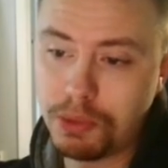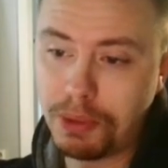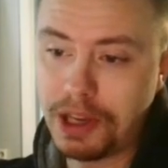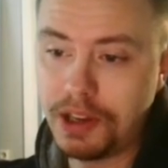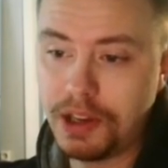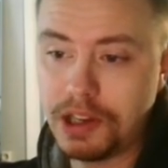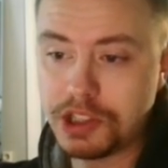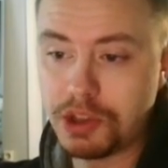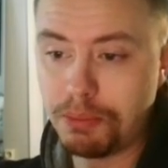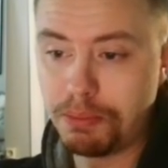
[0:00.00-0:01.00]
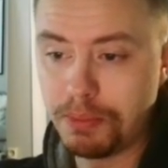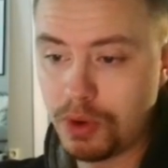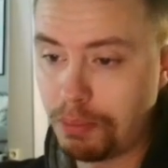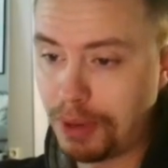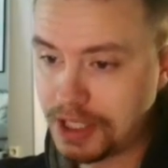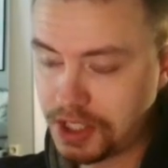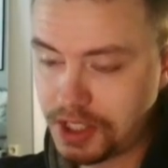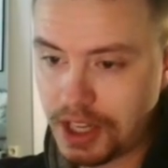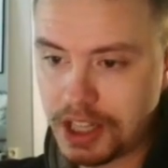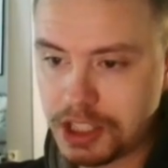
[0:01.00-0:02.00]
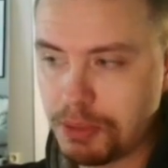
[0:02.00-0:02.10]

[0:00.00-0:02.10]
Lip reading: to play some complexity guys,